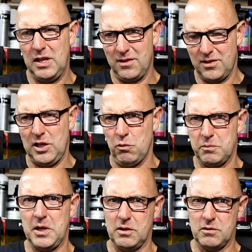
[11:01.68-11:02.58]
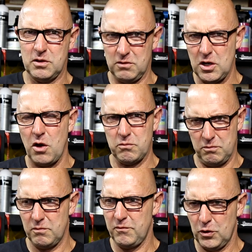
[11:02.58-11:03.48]
didn't see was me
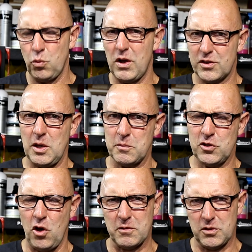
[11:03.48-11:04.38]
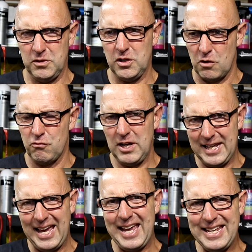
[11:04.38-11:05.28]
going for quite some time to, you know,
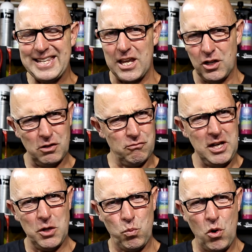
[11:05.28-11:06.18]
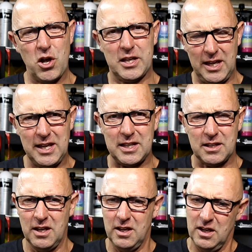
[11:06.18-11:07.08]
really get in there. You've got to really work it
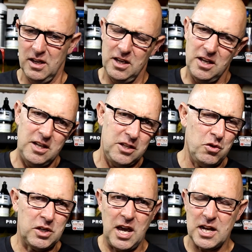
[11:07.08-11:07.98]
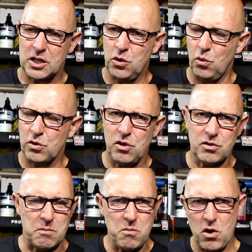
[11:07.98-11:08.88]
in. You can, of course,
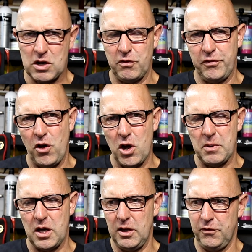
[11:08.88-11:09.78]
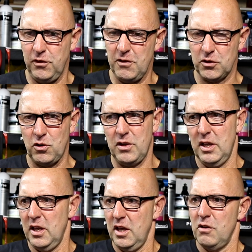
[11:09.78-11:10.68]
use a microfiber if you haven't got
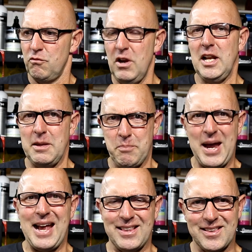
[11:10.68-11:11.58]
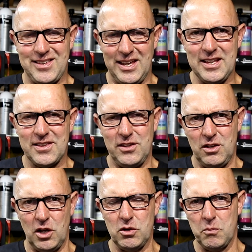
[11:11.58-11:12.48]
really bad seats.
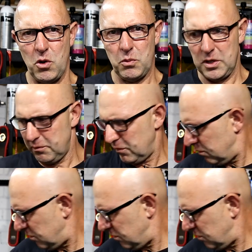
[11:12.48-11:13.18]
You know, you might want